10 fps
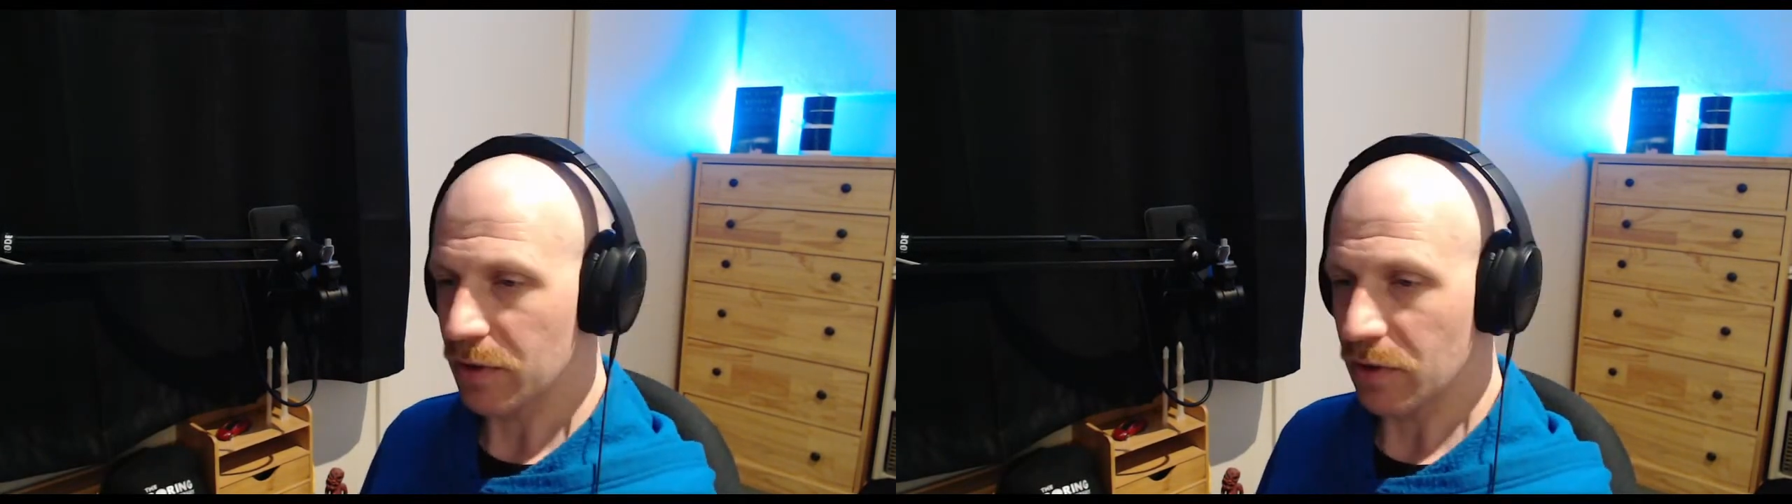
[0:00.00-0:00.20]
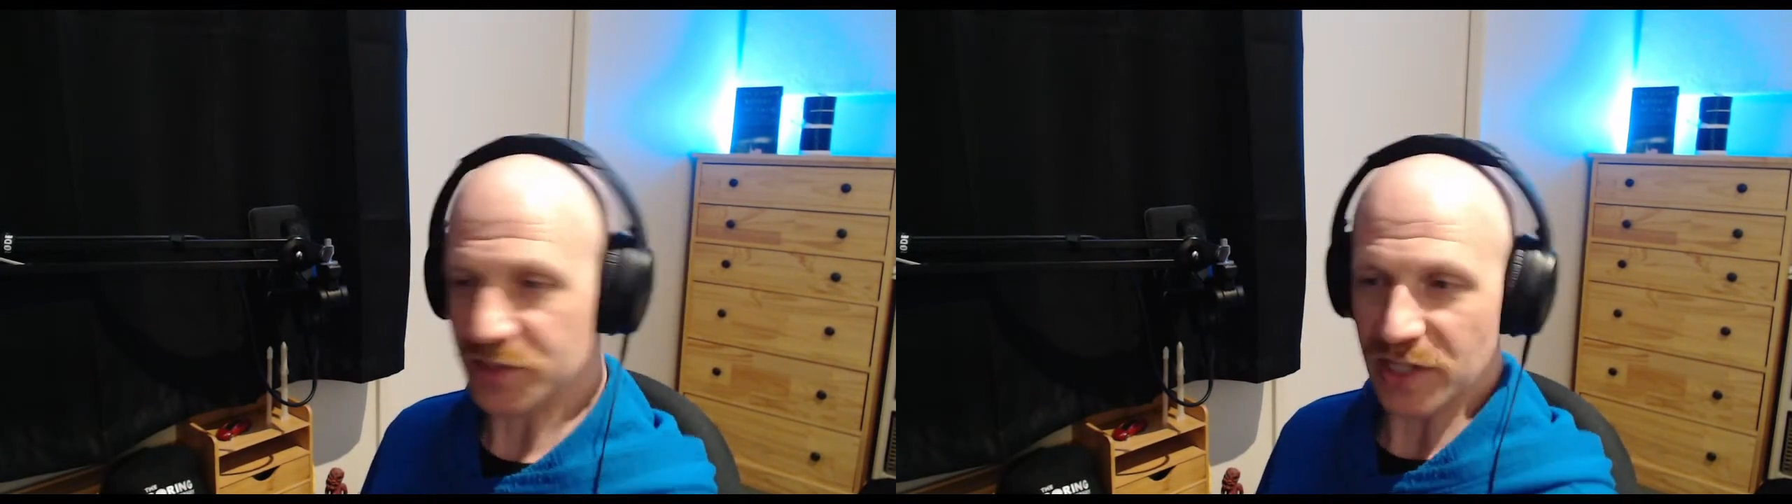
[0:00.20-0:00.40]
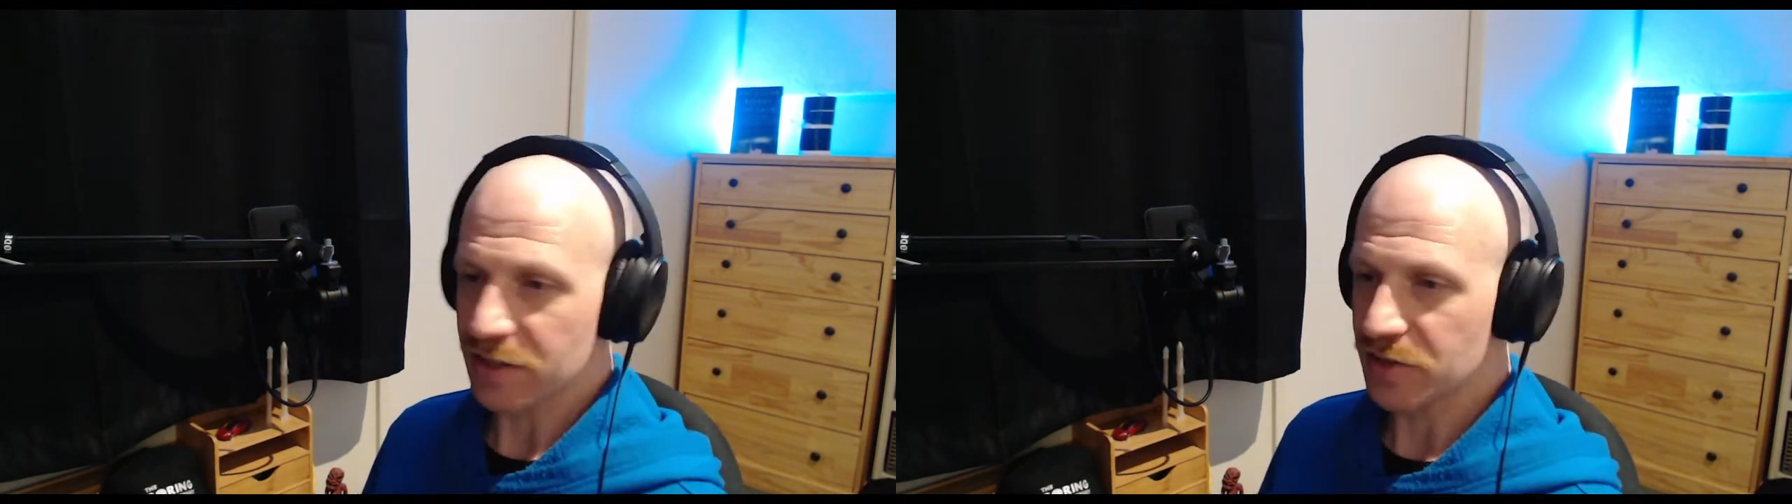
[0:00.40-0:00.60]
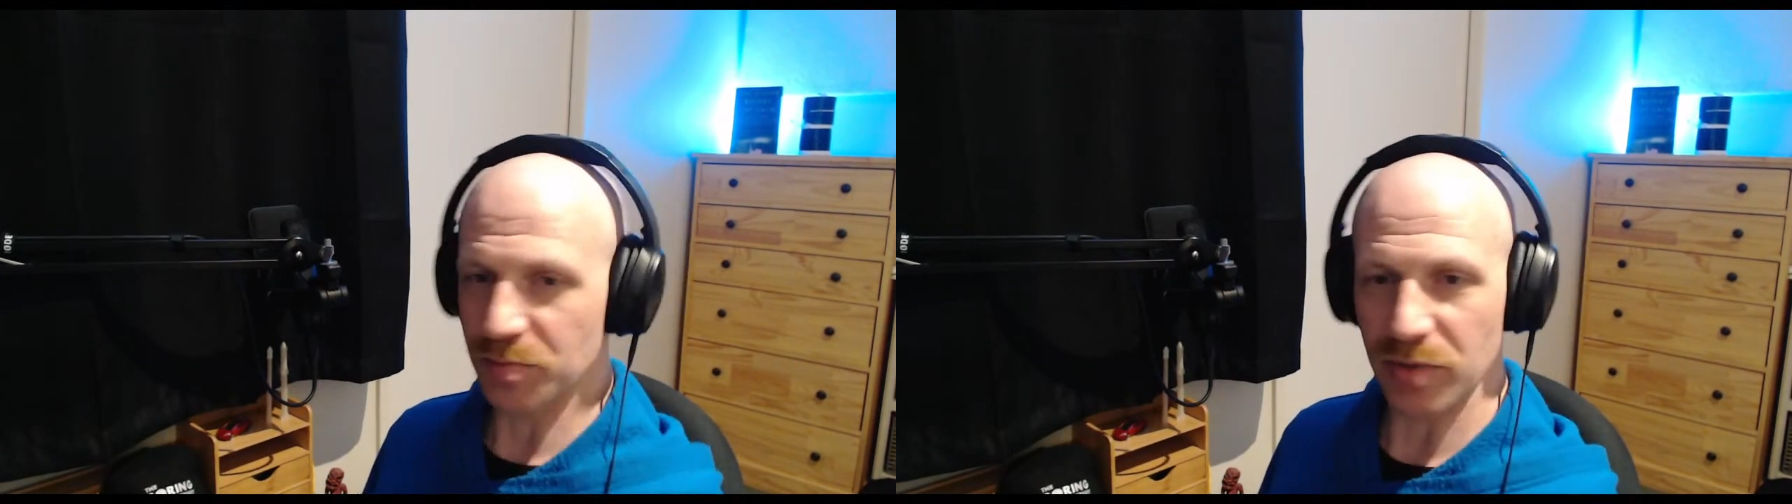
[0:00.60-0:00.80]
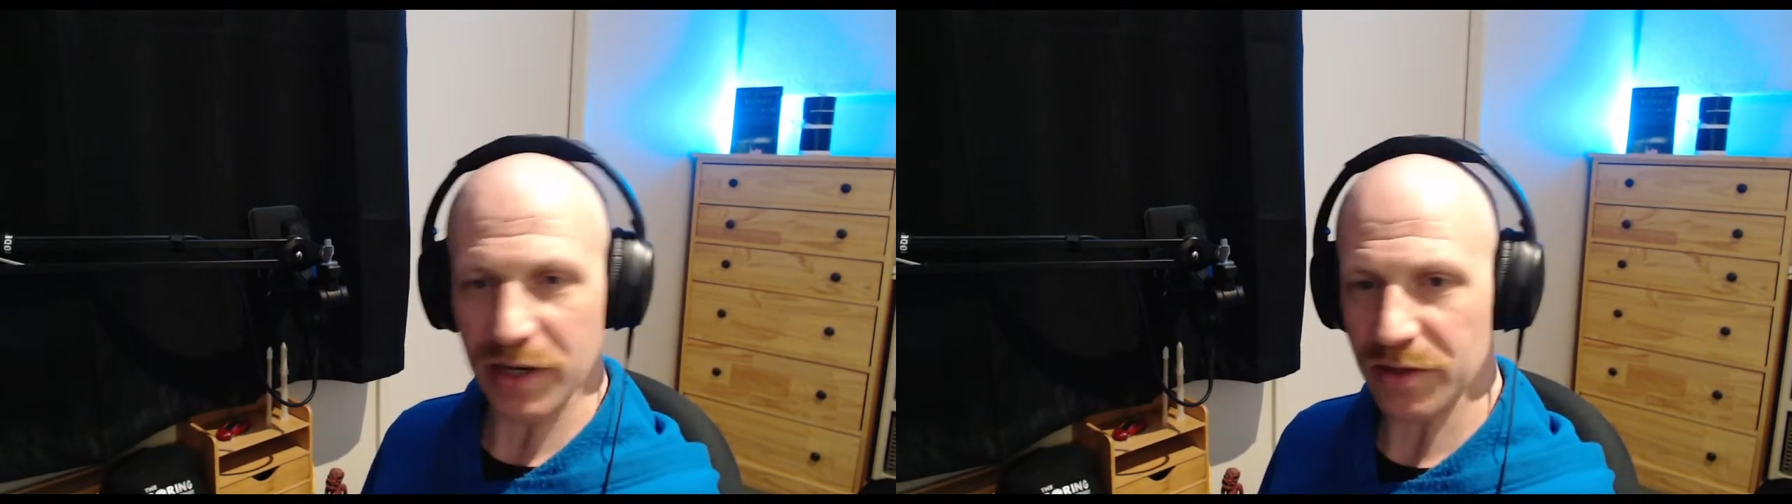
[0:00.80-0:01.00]
looks like there's a
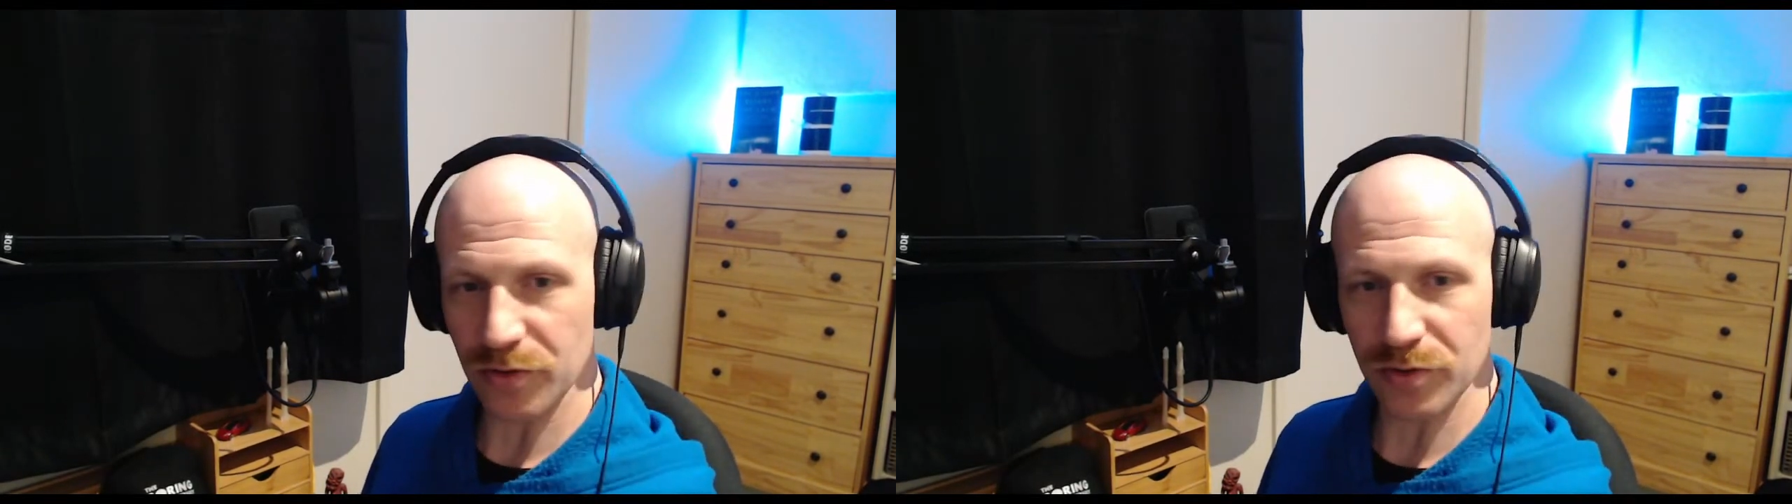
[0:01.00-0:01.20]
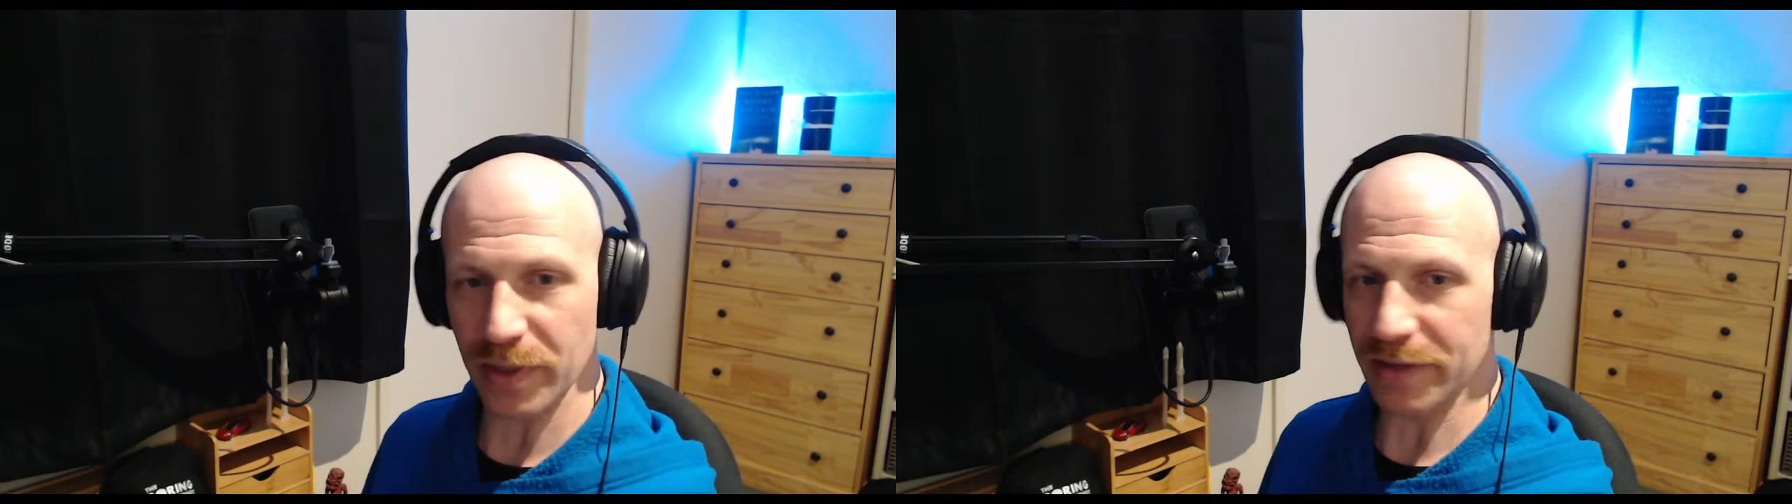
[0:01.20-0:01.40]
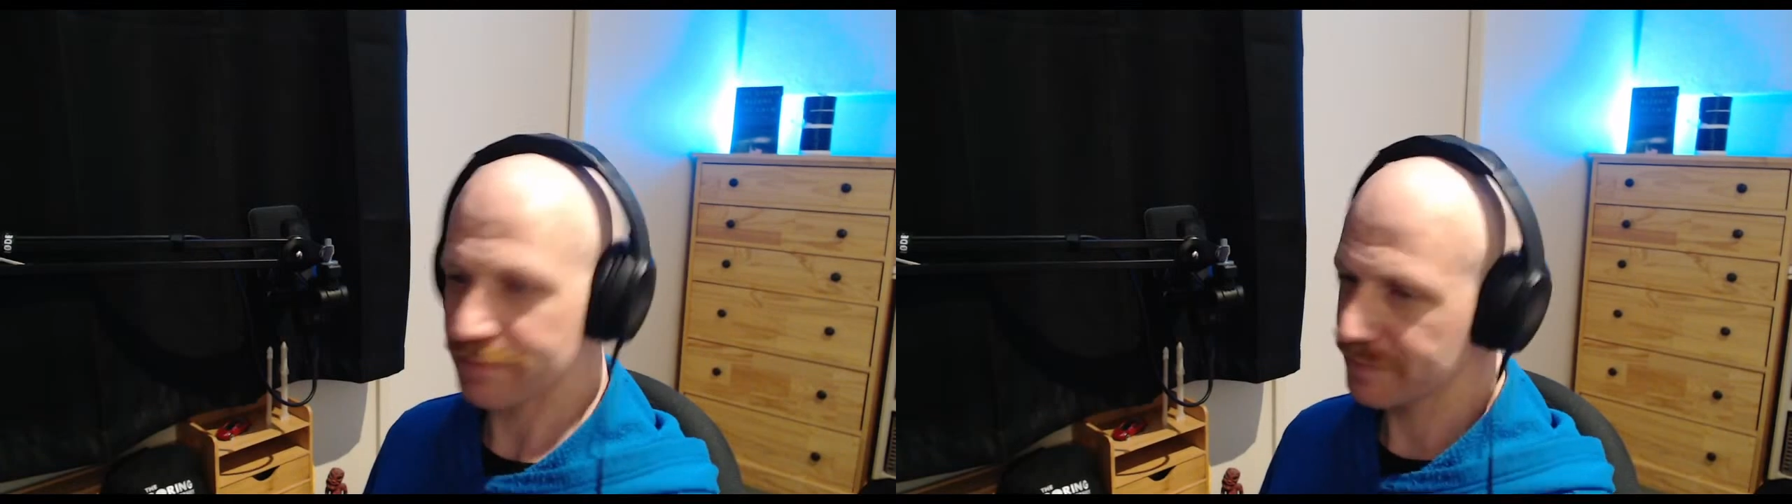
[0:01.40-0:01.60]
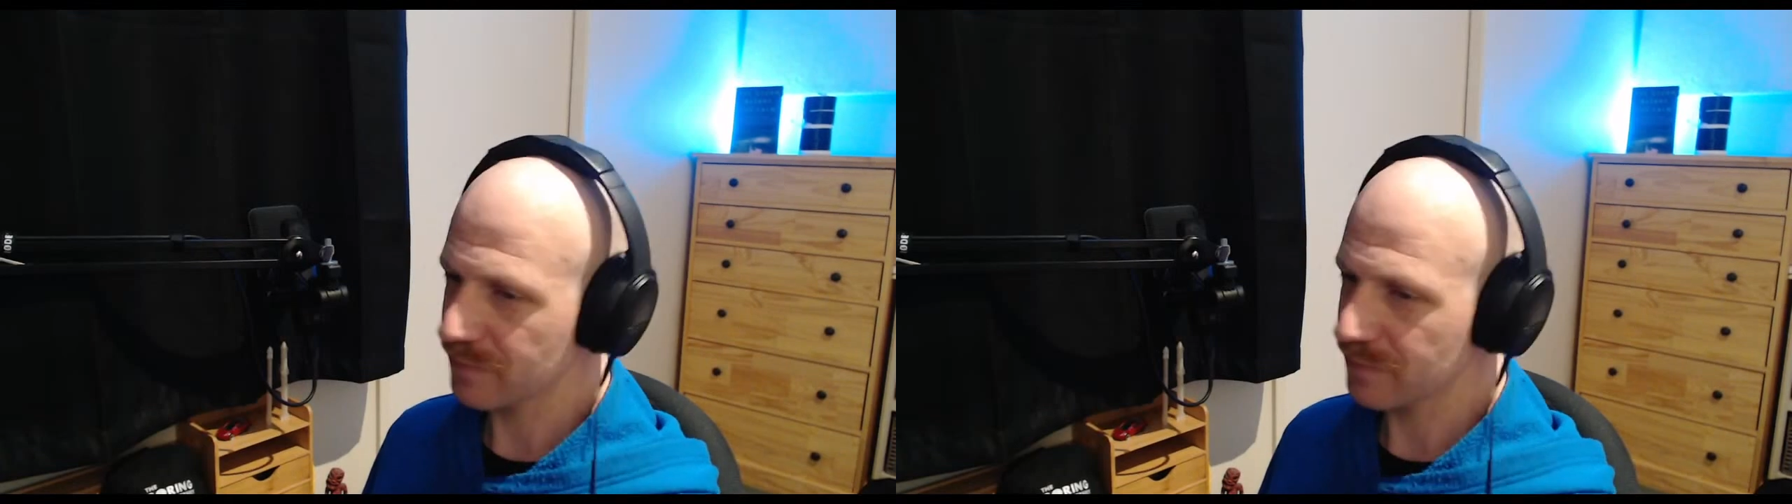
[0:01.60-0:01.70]
breakthrough, but